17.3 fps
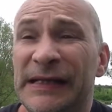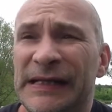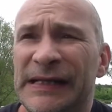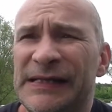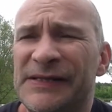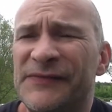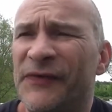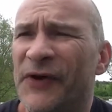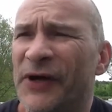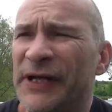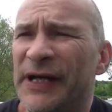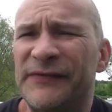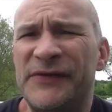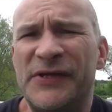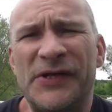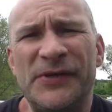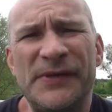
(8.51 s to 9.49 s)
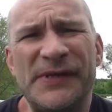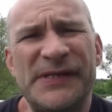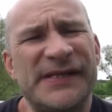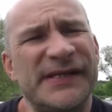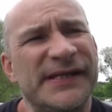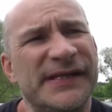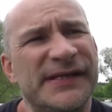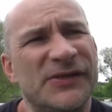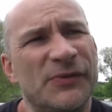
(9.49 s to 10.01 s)
It's Friday afternoon, it's
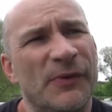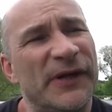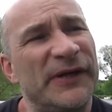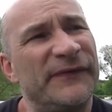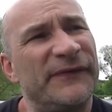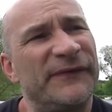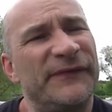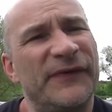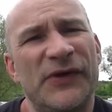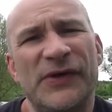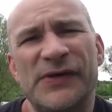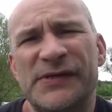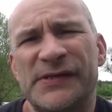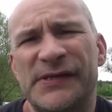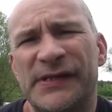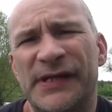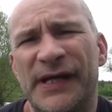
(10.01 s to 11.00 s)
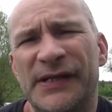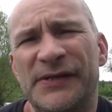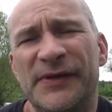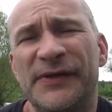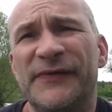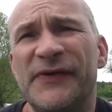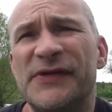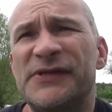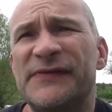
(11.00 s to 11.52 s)
the 21st today,
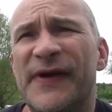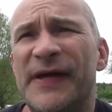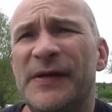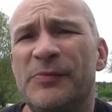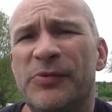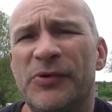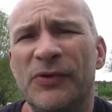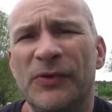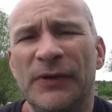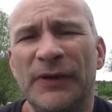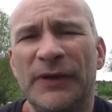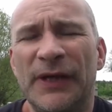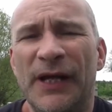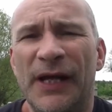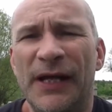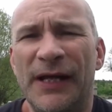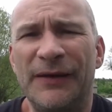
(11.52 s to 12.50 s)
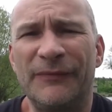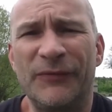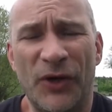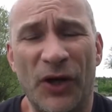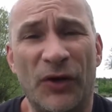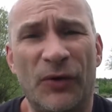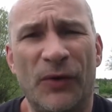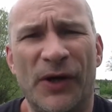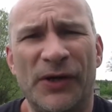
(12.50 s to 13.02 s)
21st of April. We've
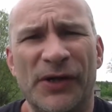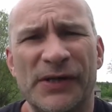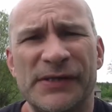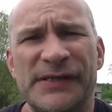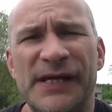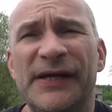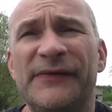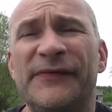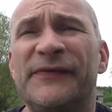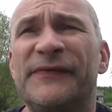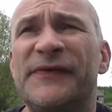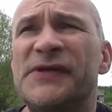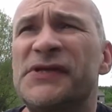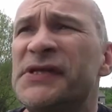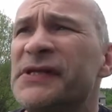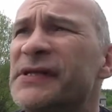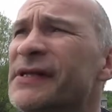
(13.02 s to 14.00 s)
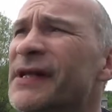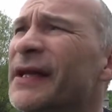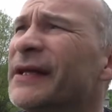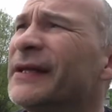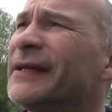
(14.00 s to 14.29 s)
got quite a nice day for fishing today.